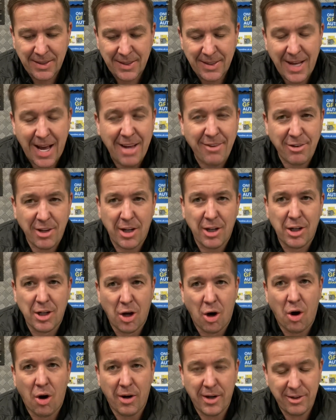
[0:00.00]
That's a
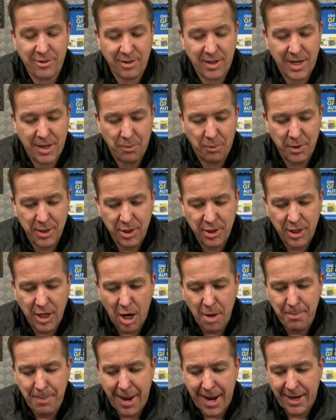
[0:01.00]
lot, isn't it? When you
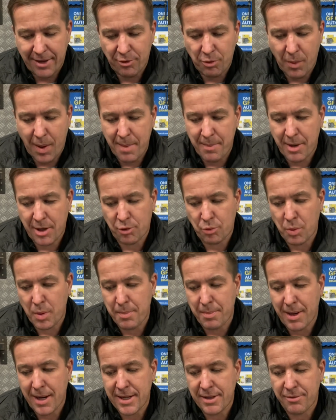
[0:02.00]
go back to how much we
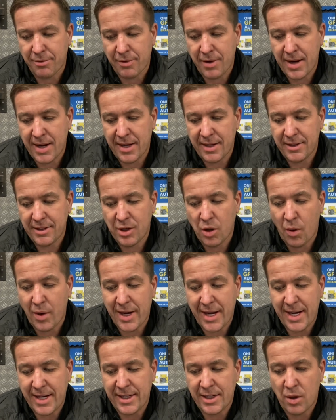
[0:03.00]
paid for it,
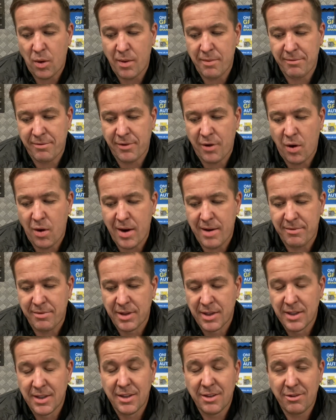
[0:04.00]
1995,
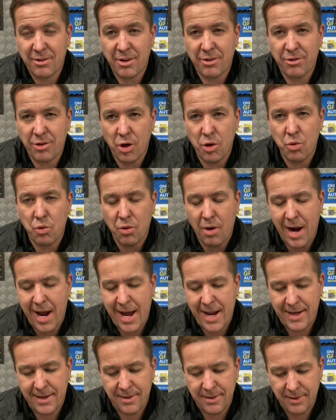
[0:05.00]
so
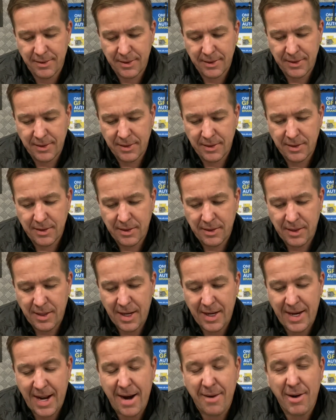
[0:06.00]
£2,000,
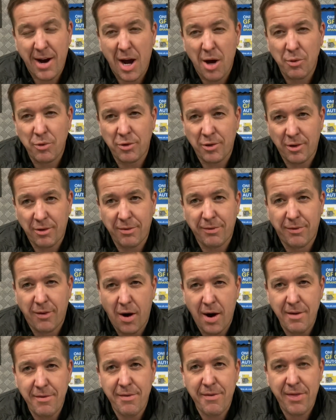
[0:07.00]
and now it owes us
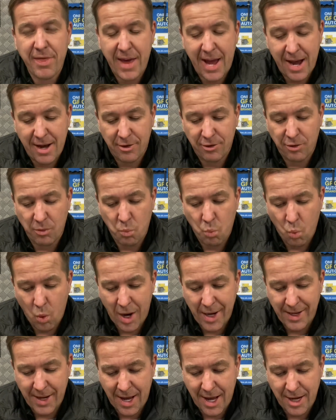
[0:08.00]

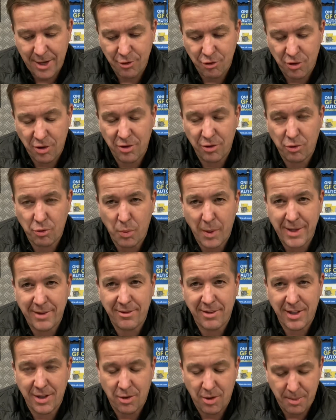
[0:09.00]

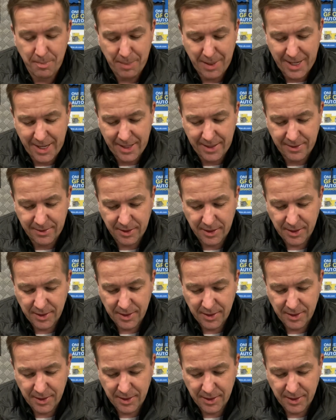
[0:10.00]
£5,129.